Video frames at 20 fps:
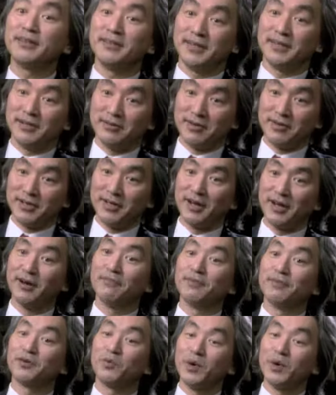theory
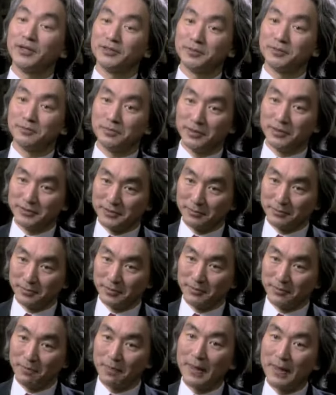of the quantum
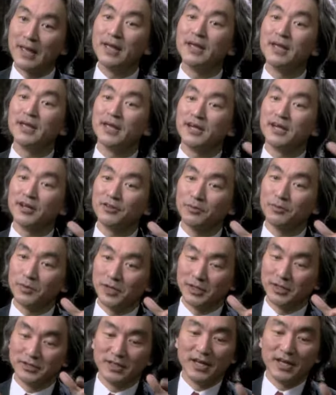principle. In other
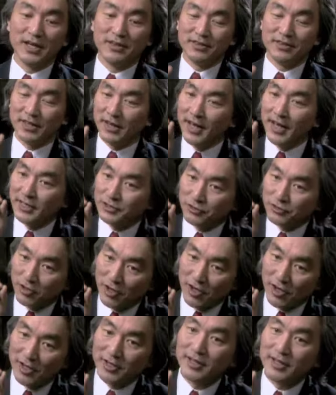words, the
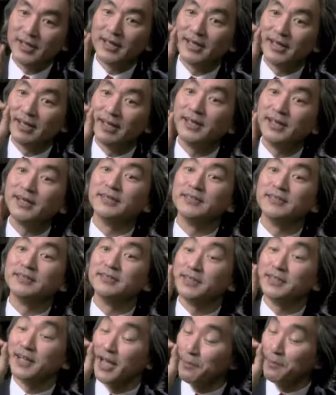electron
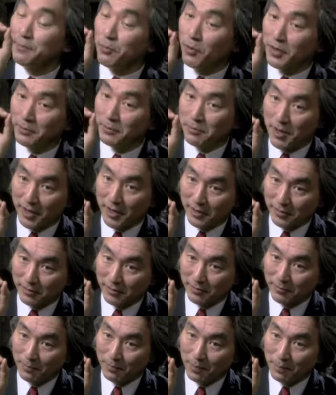is a point
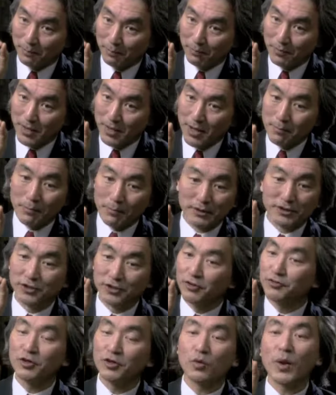particle, but you
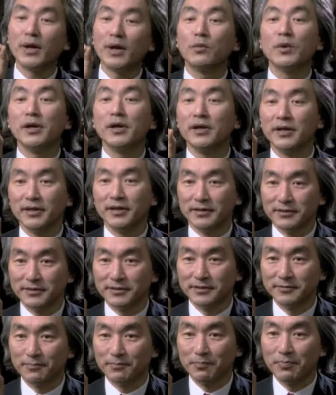don't know quite where it
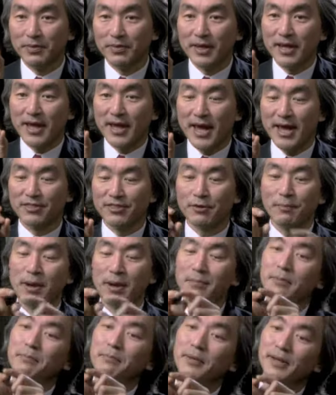is. And the
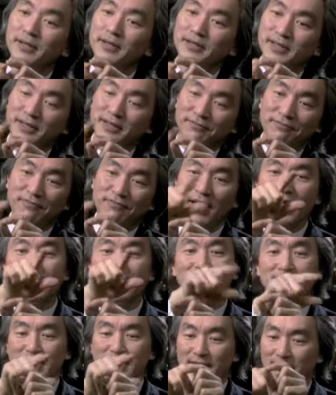probability of
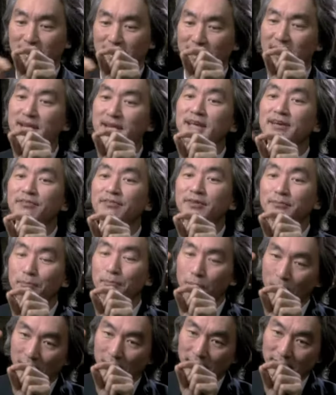finding it at any given
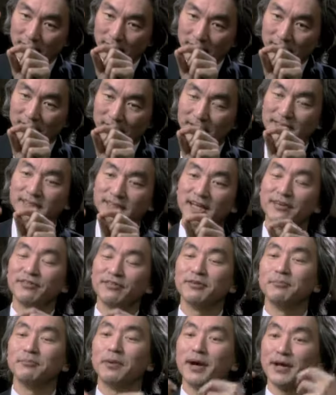point is
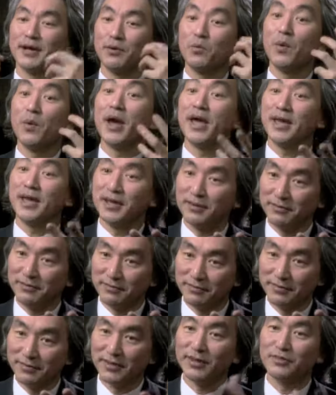given by a
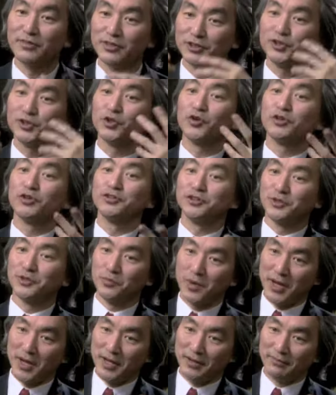wave, the Schrödinger
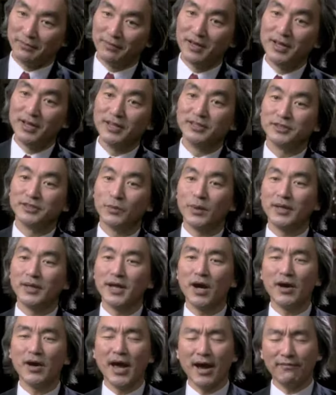wave. So we
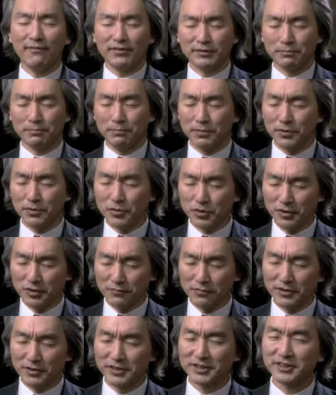now have this
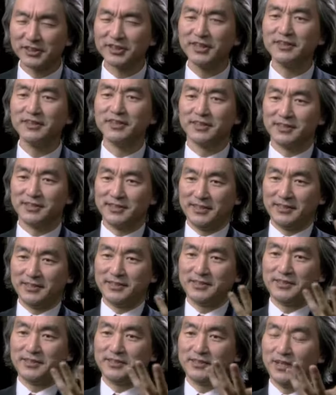beautiful
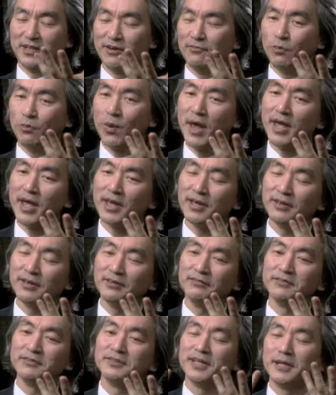synthesis of
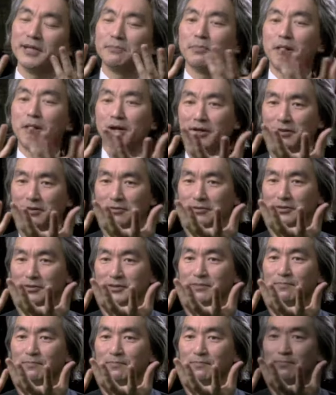waves and particles.